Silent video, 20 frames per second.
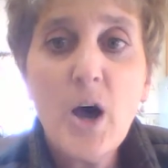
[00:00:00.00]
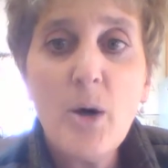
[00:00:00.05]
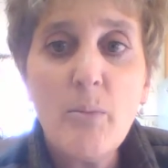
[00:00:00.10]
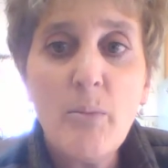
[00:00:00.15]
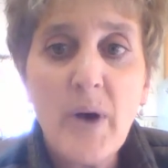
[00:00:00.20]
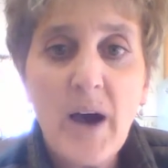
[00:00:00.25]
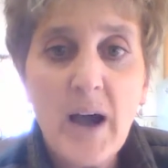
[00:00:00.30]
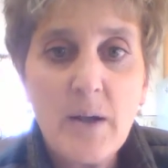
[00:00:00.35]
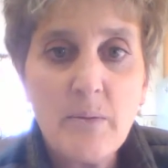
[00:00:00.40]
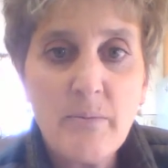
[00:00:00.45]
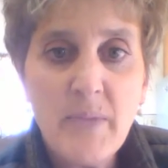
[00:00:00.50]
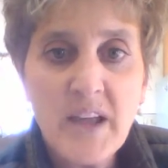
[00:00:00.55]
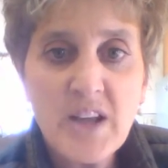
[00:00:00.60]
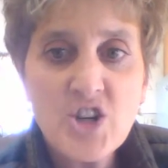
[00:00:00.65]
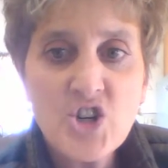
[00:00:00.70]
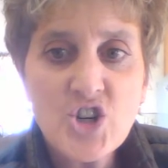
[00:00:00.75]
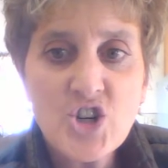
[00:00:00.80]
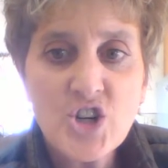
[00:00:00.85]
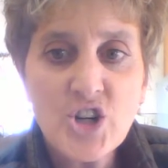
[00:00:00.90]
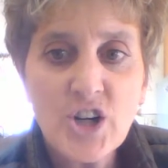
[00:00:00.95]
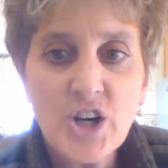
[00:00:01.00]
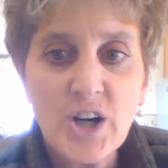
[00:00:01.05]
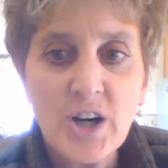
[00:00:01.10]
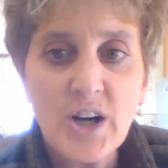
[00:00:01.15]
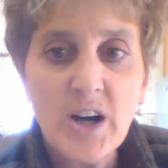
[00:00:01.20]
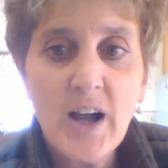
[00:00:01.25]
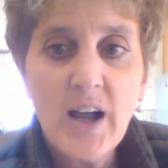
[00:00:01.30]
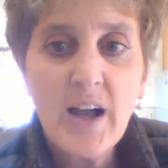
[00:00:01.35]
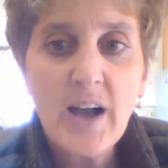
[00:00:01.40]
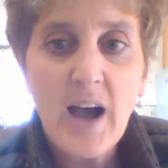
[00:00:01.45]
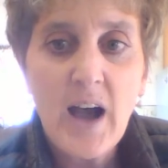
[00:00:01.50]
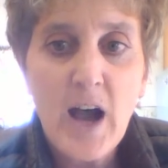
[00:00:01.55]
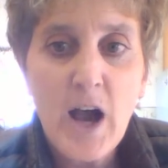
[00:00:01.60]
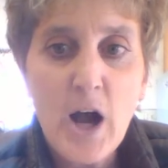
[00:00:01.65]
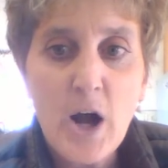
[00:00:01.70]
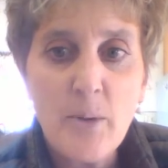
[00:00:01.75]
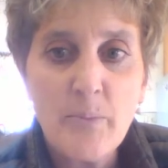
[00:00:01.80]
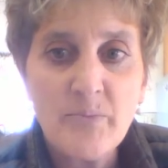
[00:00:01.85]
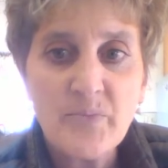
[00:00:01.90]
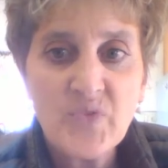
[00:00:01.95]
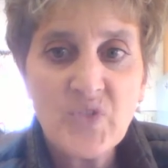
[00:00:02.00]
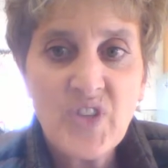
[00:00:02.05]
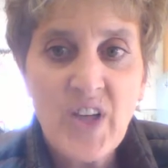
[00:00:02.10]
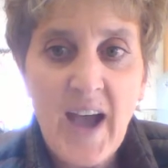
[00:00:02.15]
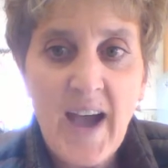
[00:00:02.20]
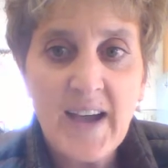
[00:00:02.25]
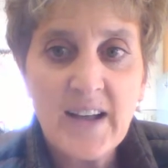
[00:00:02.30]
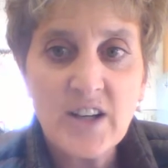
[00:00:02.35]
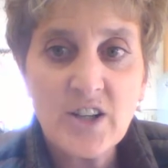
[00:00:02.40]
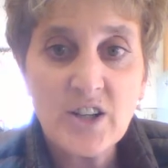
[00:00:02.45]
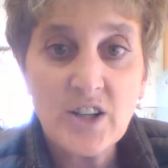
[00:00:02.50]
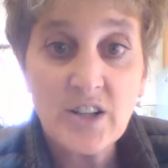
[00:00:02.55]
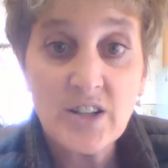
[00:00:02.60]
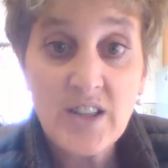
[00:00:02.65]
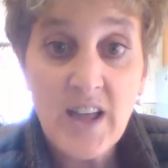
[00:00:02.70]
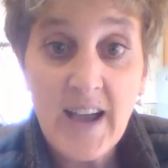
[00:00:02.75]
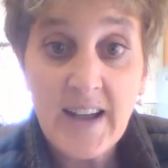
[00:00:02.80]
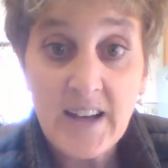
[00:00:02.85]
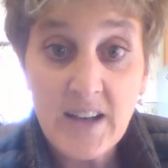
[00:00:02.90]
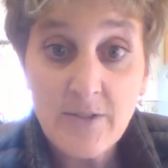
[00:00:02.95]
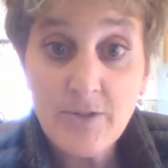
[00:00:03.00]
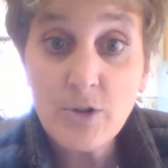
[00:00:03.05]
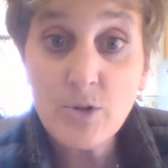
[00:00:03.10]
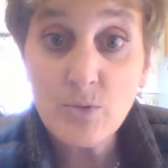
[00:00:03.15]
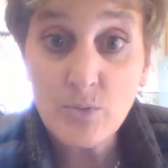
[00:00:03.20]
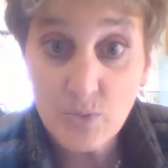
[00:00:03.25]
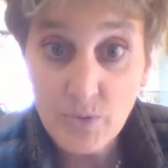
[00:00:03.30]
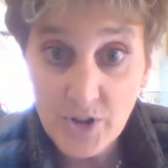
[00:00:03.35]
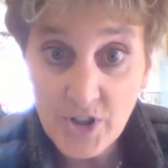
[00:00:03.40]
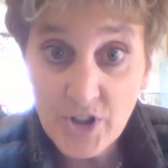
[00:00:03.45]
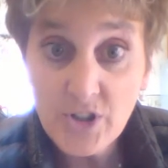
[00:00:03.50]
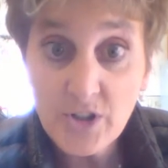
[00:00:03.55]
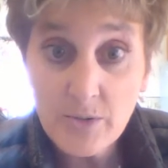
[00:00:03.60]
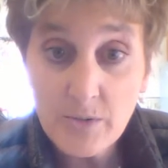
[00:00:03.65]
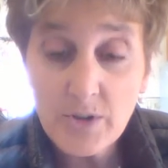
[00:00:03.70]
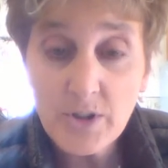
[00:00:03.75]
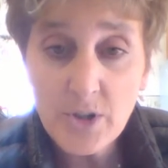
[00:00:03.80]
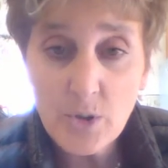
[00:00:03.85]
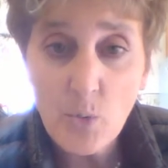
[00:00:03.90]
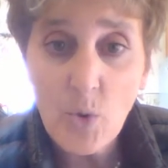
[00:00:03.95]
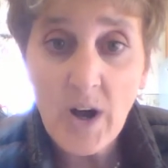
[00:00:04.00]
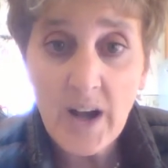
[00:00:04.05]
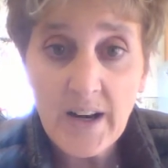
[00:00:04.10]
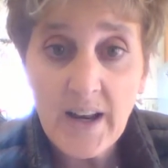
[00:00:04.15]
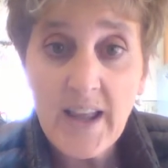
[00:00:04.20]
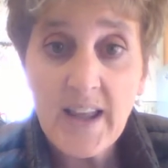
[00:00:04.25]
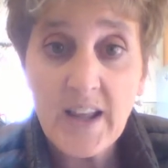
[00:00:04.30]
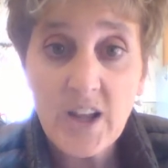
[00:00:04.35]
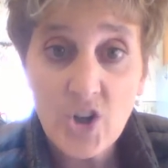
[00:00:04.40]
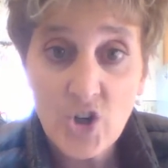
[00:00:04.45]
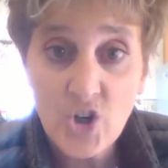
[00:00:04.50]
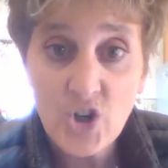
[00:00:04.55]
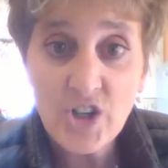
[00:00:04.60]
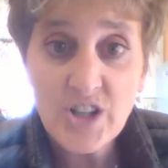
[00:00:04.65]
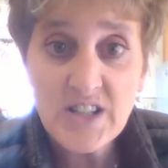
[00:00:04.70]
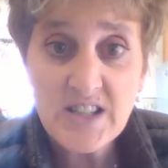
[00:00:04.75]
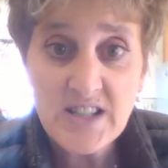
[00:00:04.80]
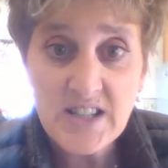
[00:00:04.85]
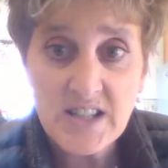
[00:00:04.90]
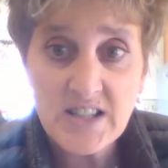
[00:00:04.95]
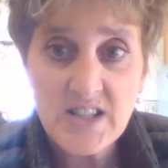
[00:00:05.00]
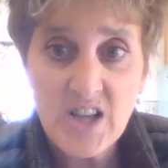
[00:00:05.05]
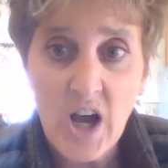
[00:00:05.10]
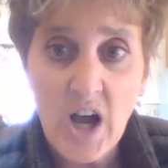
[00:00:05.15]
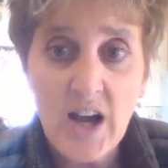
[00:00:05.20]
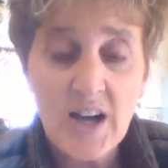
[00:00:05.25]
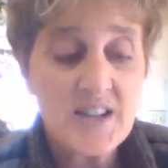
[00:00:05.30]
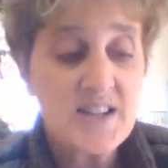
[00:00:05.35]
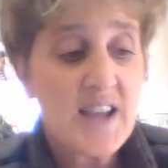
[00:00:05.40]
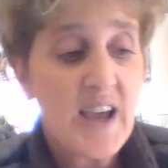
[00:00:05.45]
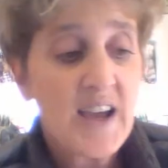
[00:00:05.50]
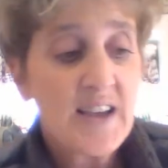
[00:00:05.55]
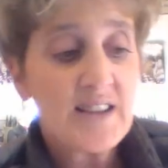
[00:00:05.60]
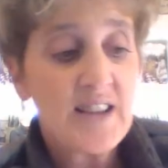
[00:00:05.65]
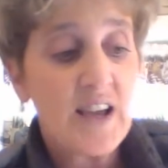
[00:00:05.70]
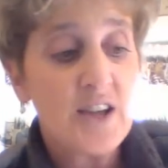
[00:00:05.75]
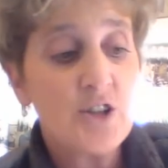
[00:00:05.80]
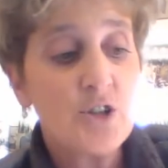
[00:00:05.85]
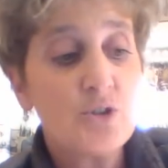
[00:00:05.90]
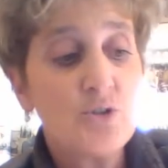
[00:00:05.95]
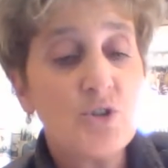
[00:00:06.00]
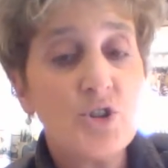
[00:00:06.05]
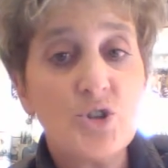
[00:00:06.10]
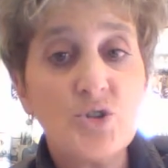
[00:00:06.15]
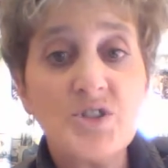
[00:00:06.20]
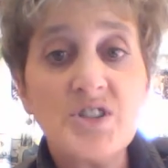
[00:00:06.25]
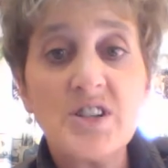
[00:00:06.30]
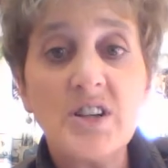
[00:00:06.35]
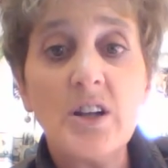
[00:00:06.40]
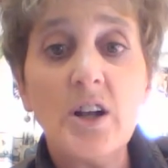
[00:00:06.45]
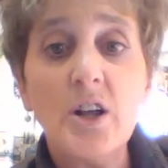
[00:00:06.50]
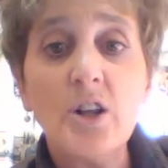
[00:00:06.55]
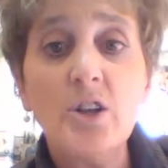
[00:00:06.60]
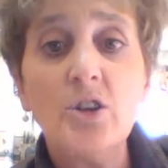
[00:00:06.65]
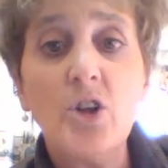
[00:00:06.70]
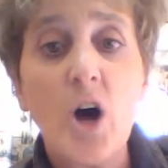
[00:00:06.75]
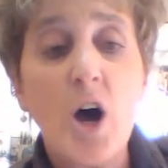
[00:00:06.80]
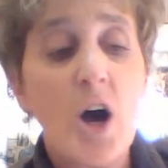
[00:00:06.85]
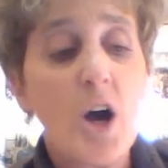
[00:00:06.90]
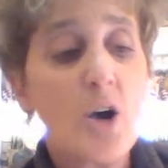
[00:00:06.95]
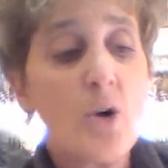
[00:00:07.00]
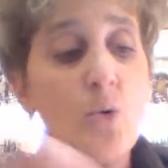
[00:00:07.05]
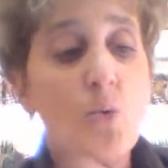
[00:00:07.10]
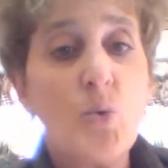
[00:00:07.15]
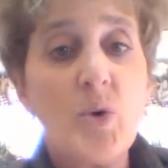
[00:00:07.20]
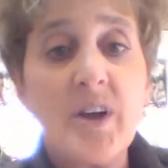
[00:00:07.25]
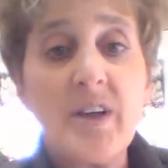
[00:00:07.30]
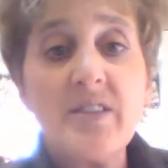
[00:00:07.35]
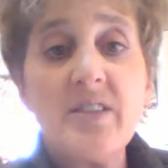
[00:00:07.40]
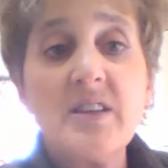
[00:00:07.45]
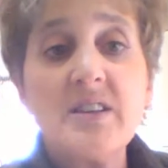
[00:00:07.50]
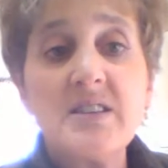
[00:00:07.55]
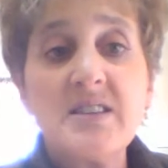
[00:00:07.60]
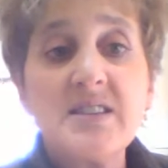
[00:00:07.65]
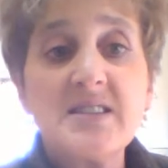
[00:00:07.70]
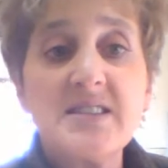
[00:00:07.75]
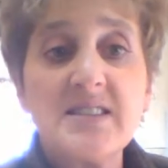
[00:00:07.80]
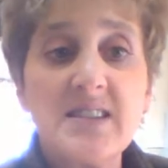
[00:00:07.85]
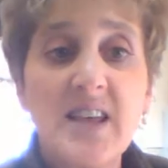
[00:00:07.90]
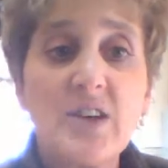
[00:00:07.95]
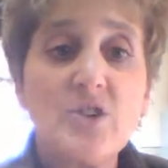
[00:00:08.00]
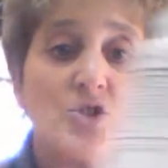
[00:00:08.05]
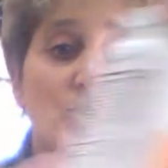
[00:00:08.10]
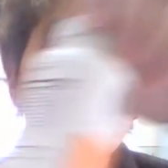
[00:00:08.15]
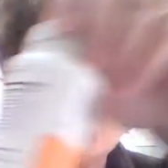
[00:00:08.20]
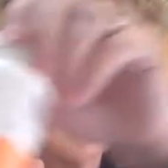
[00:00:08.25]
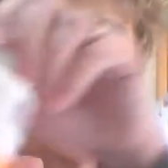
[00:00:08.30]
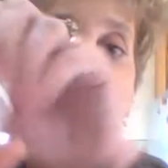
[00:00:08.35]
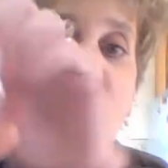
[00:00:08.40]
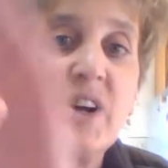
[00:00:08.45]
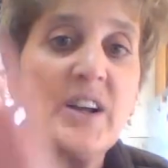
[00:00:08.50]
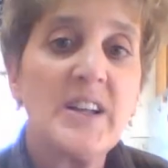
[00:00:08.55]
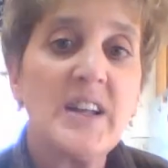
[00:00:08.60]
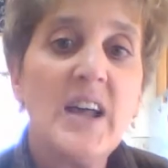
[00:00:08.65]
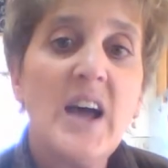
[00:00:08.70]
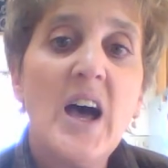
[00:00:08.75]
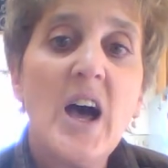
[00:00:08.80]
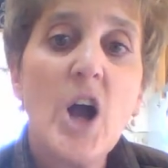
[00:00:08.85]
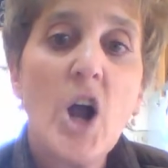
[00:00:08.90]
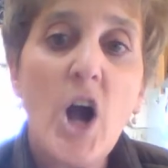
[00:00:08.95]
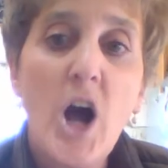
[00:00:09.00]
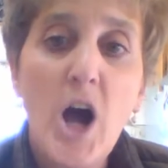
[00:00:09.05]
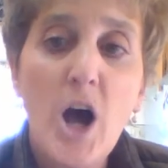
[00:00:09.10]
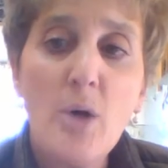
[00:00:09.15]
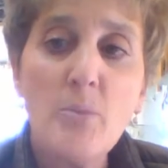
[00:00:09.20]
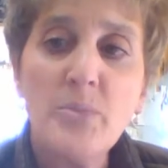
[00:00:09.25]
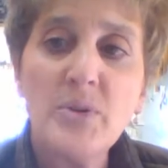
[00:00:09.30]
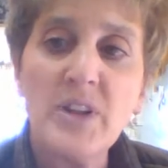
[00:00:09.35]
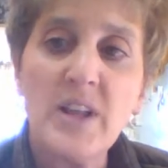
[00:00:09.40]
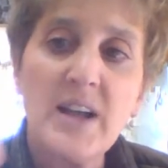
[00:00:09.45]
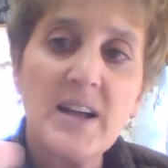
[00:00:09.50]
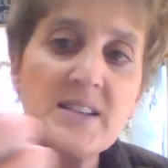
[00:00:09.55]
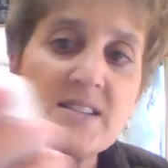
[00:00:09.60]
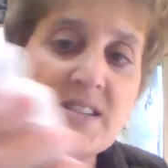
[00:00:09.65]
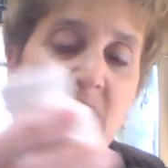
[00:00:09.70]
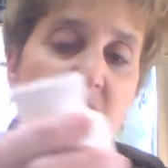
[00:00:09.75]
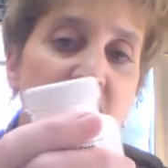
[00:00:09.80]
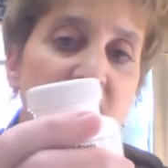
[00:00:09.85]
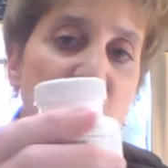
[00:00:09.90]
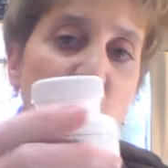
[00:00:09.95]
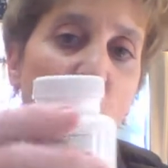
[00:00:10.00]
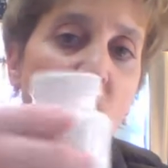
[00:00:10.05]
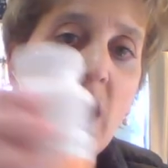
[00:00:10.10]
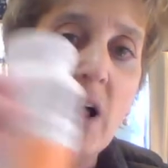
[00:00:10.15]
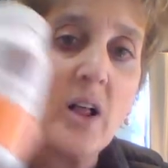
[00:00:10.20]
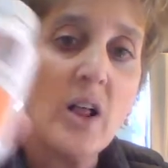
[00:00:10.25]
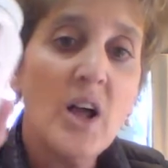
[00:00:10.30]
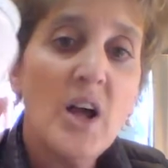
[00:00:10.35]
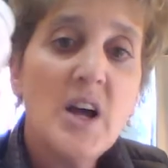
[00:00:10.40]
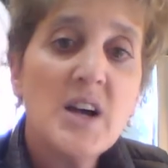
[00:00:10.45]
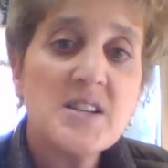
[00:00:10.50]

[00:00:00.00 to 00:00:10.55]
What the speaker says: But make sure that if you really, really want a good detox, that you use it along with the Zendocrine complex as well.